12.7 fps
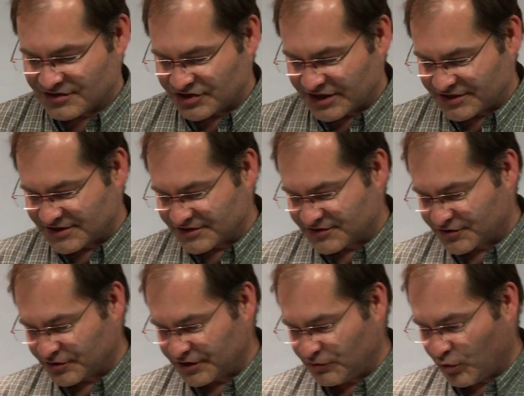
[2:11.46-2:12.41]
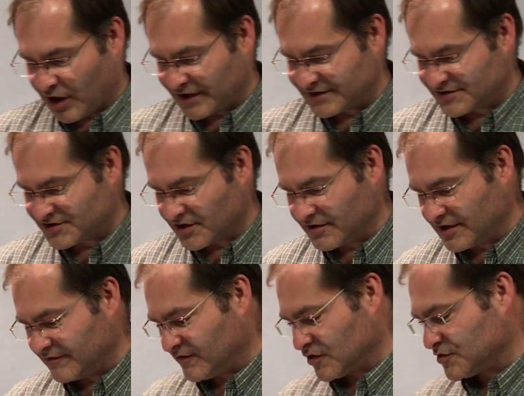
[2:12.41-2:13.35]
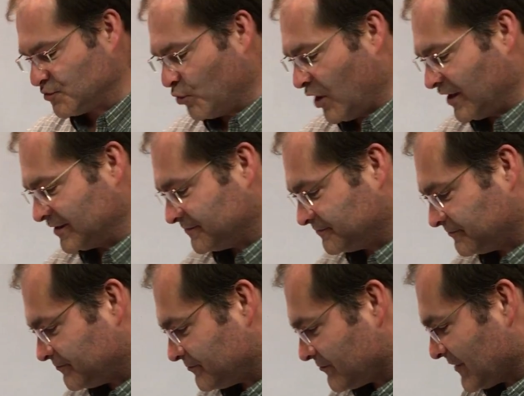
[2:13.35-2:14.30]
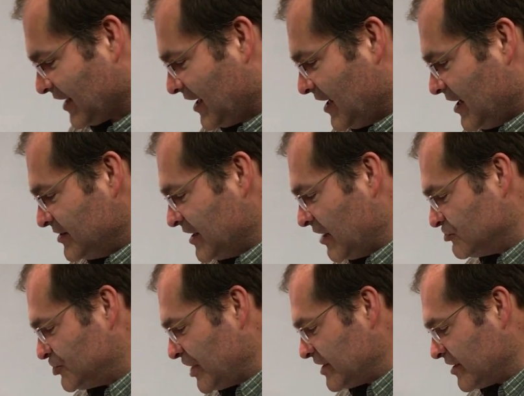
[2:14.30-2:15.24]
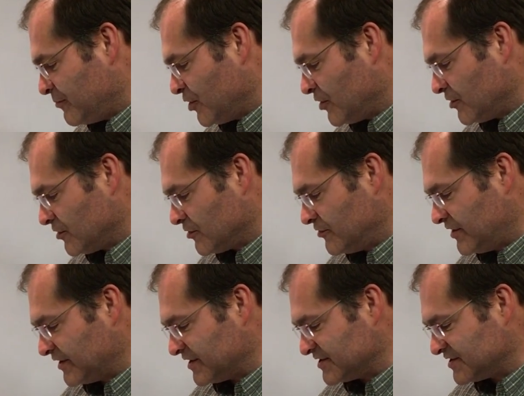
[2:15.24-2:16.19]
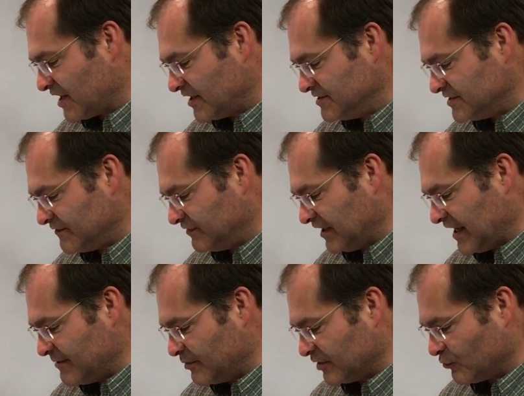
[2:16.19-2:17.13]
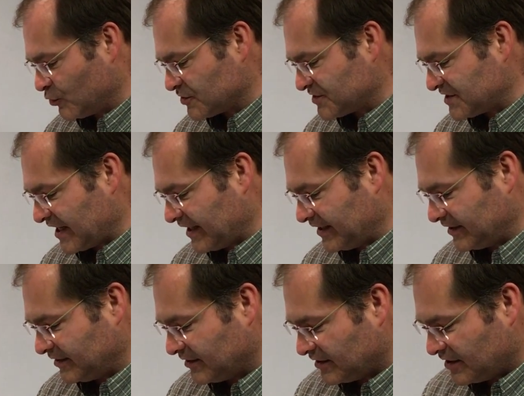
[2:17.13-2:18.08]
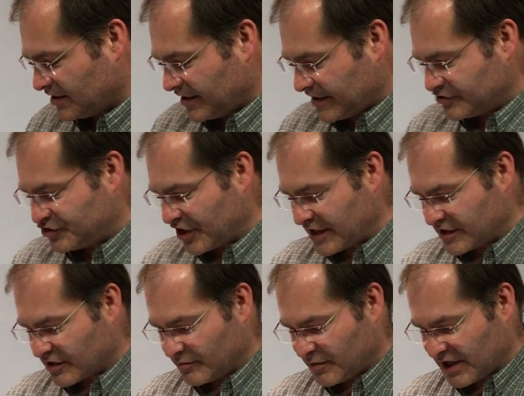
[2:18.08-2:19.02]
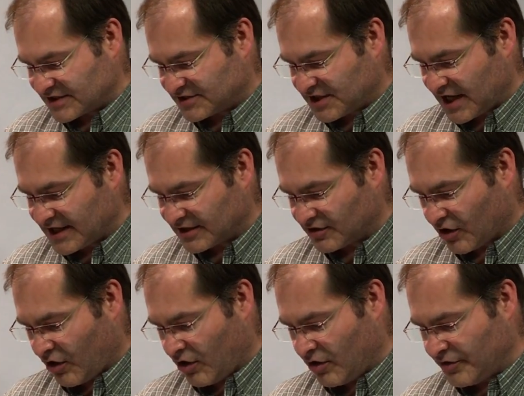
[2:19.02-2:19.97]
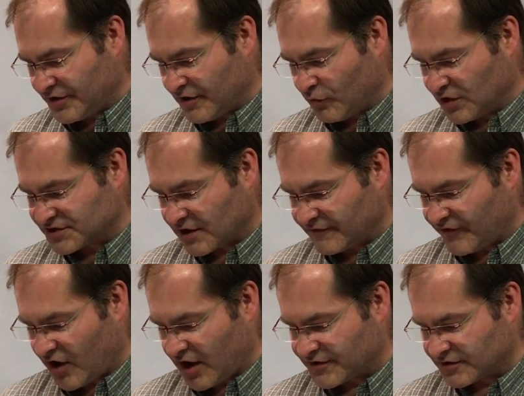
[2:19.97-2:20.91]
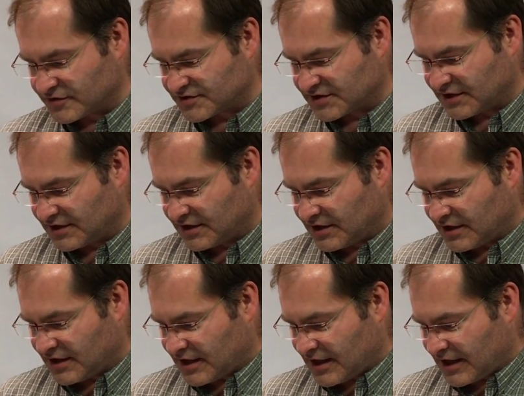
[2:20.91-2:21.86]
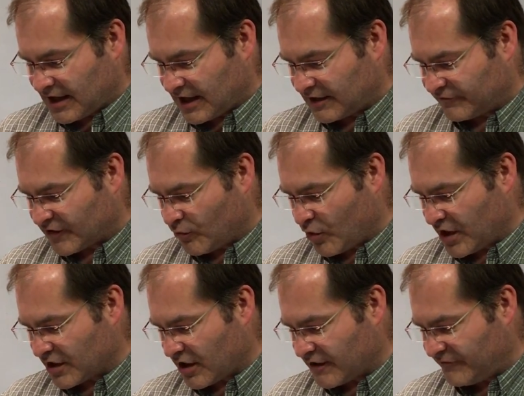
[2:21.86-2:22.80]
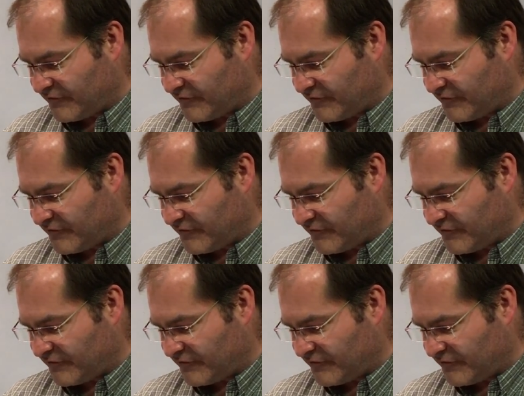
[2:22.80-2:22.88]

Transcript: Genesis 31, starting at verse 1. Now Jacob heard that the sons of Laban were saying, Jacob has taken all that was our father's, and from what